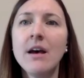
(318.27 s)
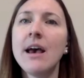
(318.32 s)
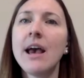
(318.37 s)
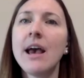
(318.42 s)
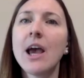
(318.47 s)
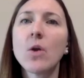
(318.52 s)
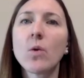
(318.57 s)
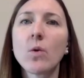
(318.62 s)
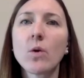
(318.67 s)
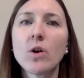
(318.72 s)

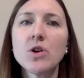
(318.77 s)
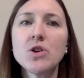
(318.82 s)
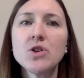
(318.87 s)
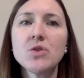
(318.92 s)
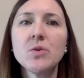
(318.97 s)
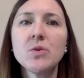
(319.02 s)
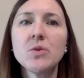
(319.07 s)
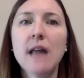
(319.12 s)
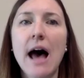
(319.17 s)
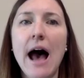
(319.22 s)
in order to
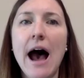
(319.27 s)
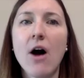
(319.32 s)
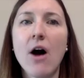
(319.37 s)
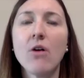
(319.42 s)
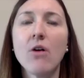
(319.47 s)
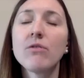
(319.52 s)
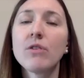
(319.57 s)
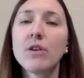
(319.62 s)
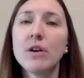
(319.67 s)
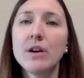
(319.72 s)
allow
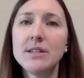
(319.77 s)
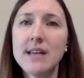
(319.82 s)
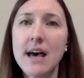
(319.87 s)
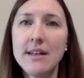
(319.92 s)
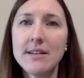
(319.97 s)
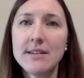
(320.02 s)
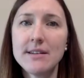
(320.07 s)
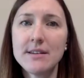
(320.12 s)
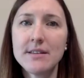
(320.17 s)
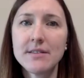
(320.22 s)
for
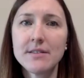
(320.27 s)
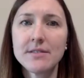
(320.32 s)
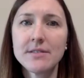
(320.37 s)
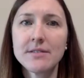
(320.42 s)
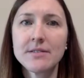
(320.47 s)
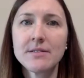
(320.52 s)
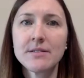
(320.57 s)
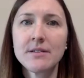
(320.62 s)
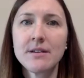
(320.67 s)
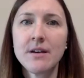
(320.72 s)
attendance.